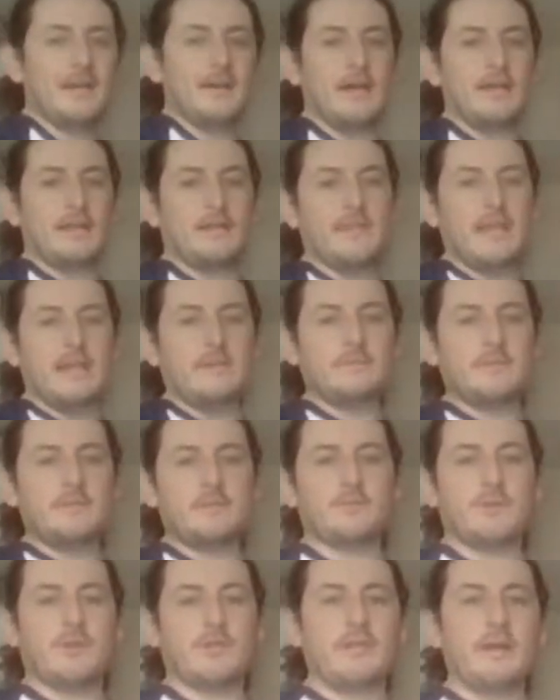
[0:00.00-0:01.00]
And I've named
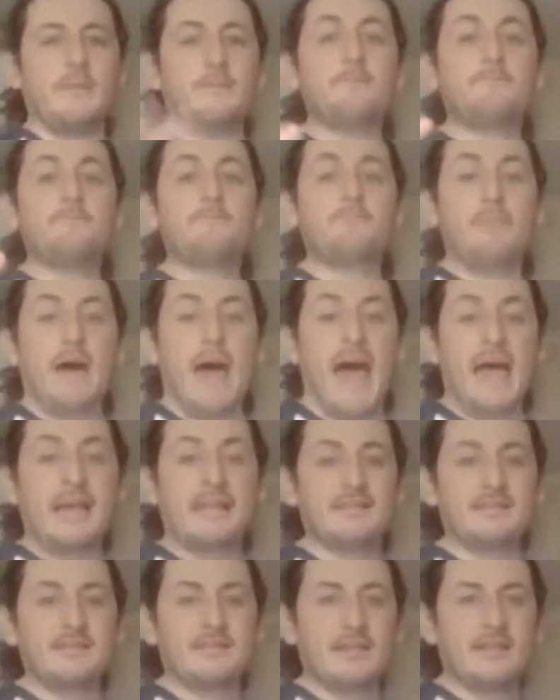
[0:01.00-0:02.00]
this one
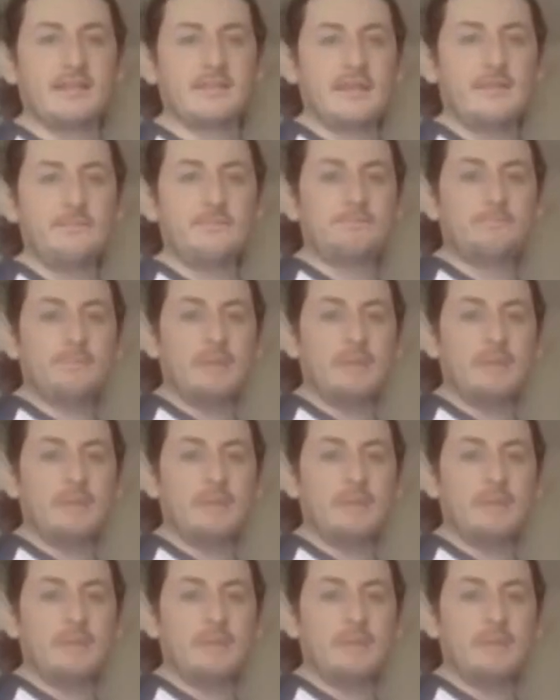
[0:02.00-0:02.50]
Baz, as in